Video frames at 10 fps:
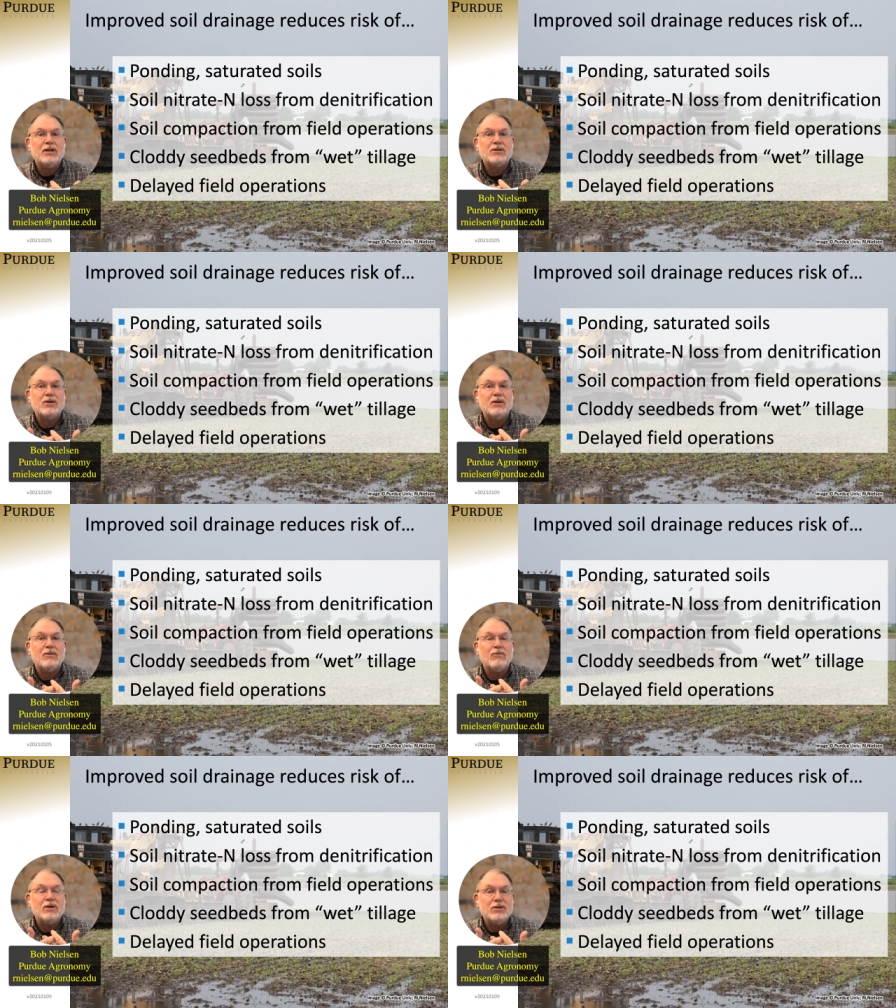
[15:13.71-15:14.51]
It's going to
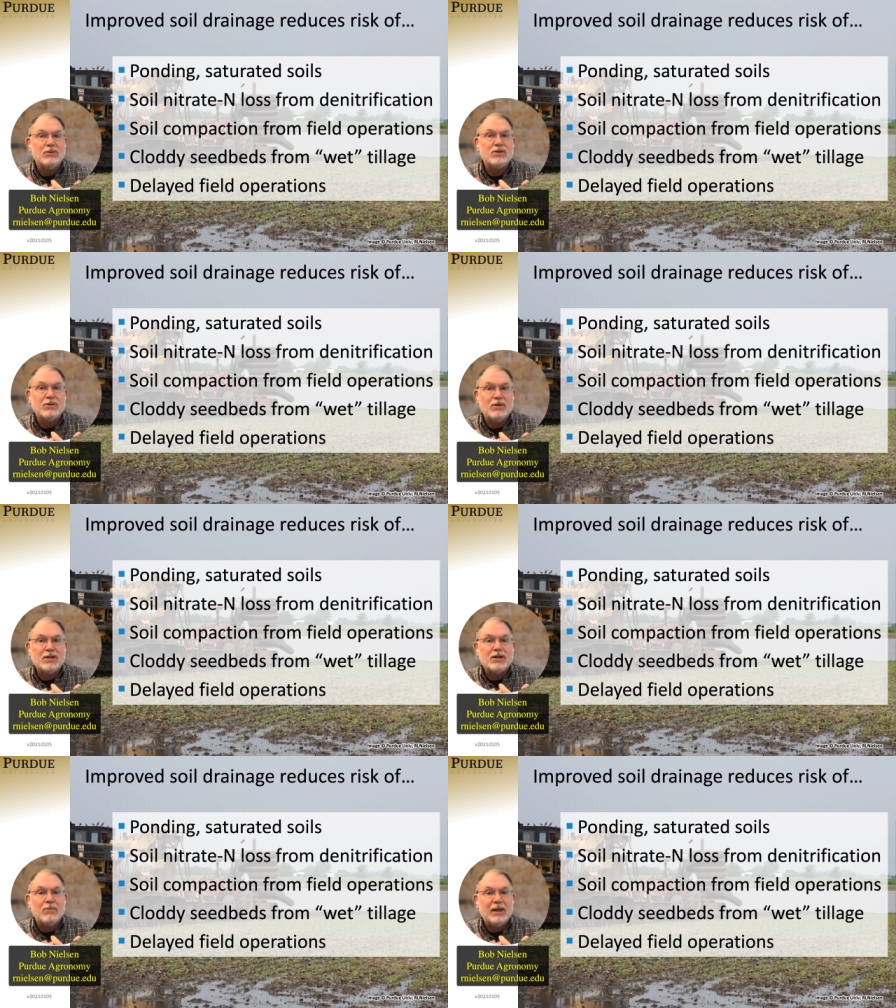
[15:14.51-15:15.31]
reduce the
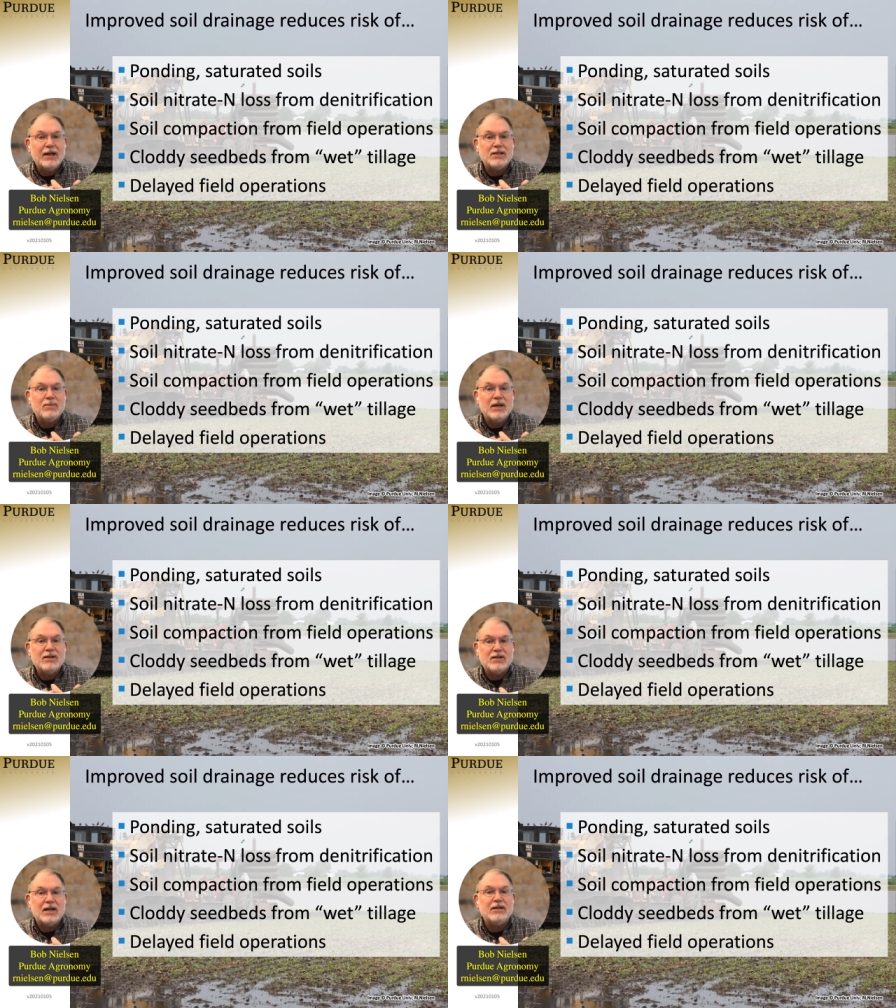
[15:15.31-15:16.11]
risk of plants being
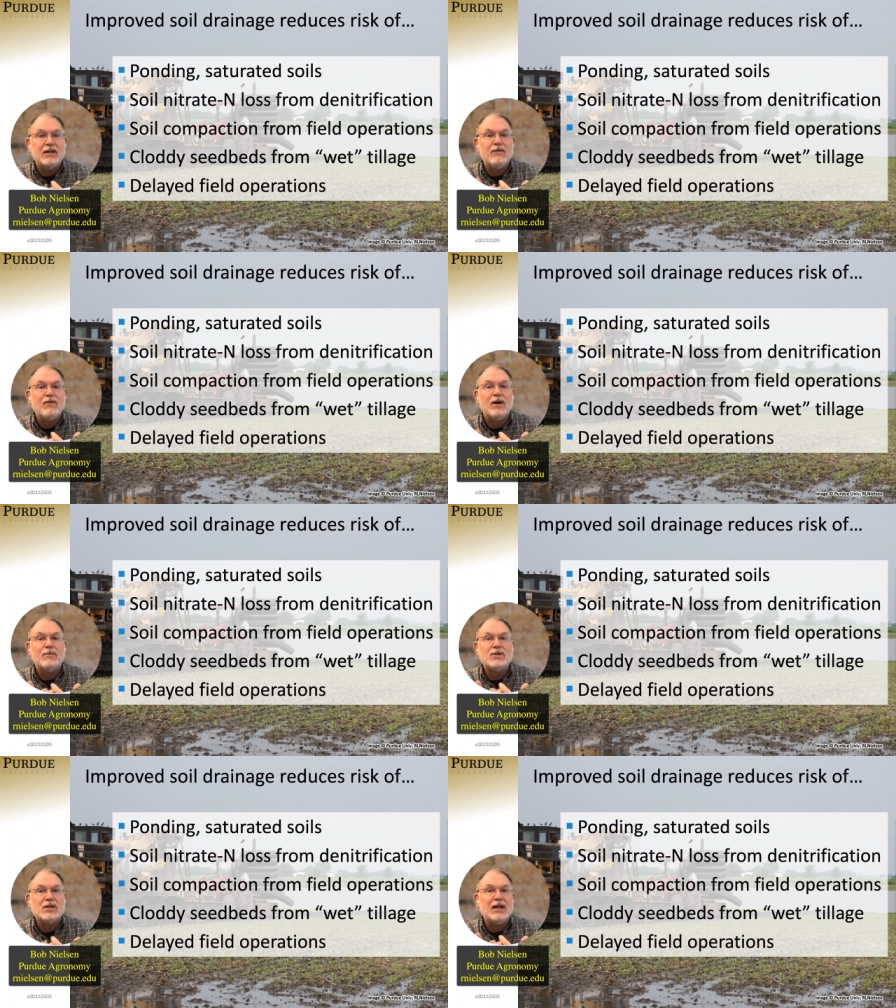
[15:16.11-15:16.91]
stunted
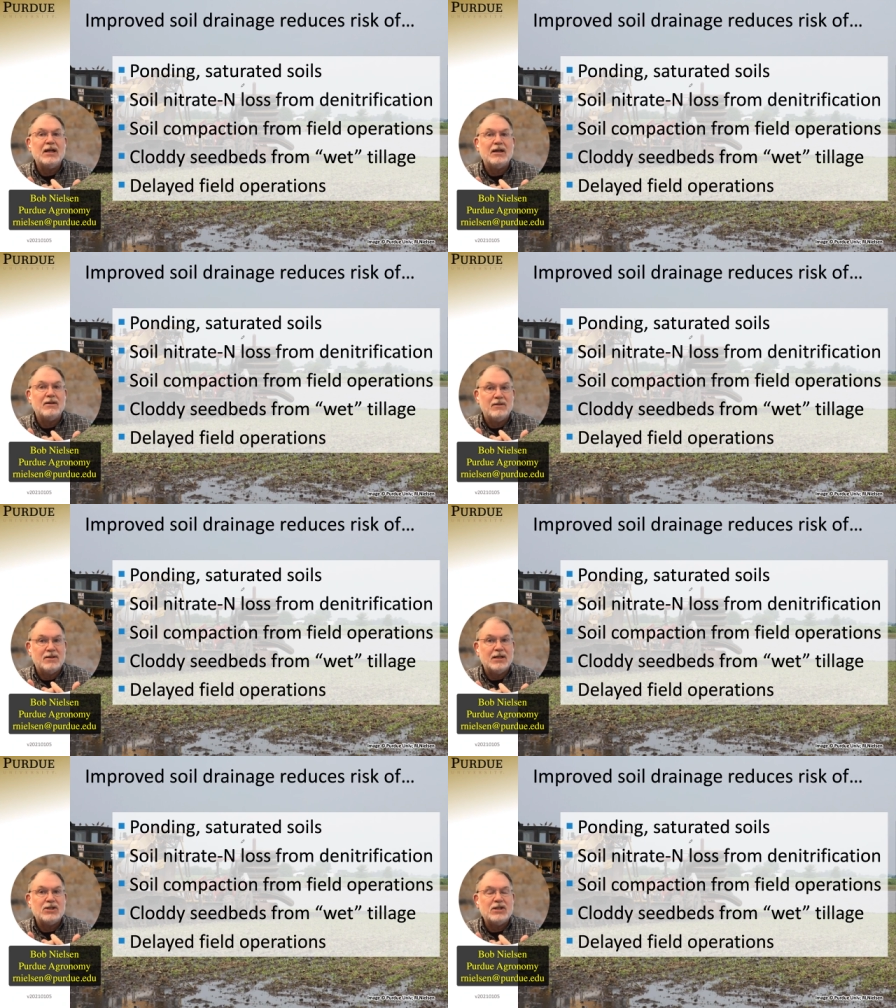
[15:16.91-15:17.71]
from sitting in
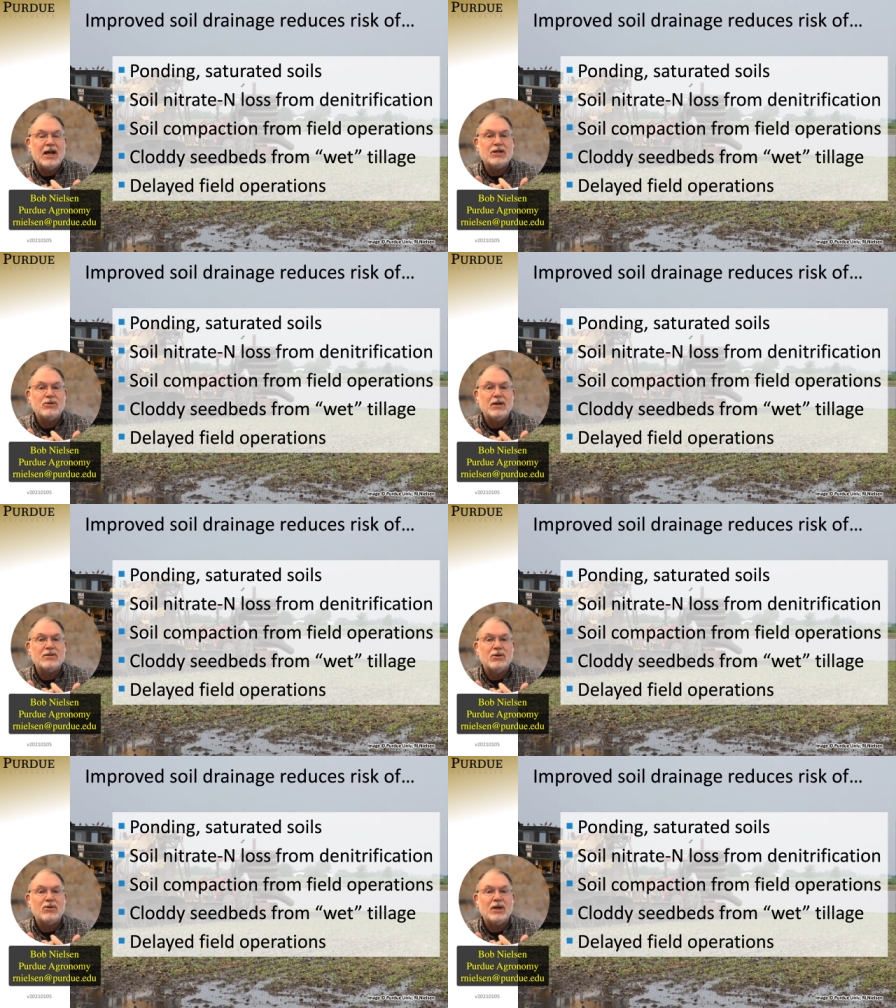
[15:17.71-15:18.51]
such saturated
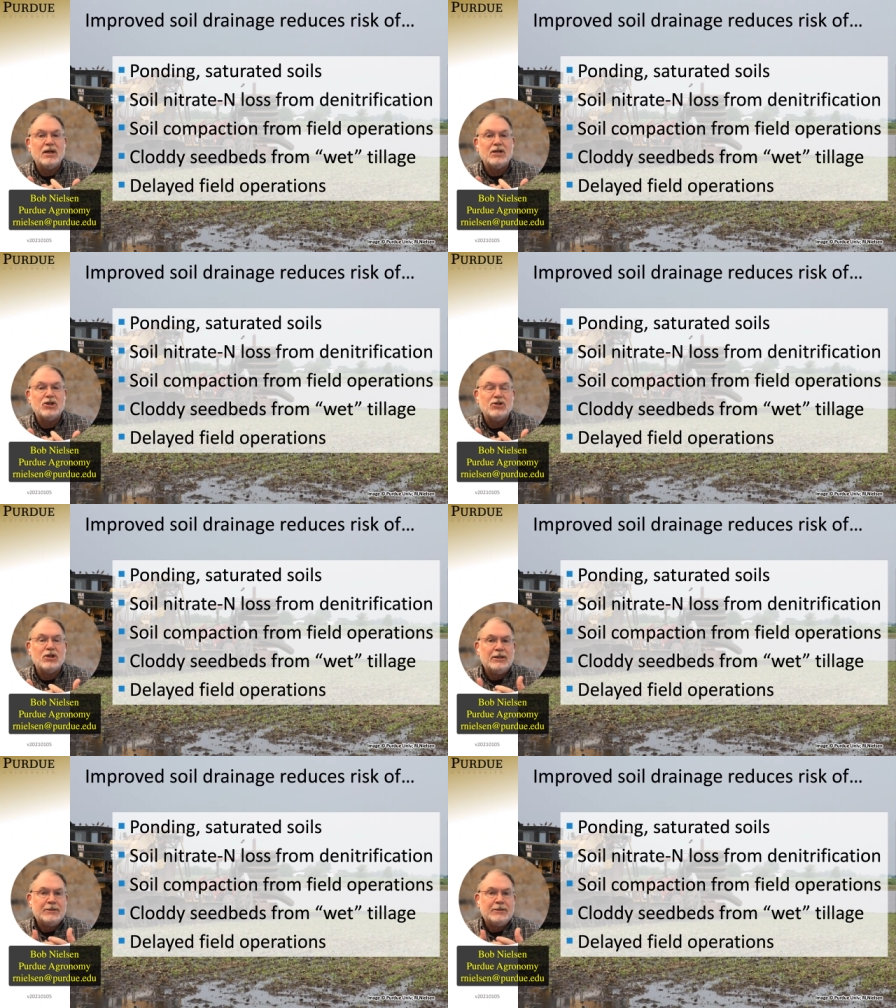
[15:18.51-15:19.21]
soil conditions.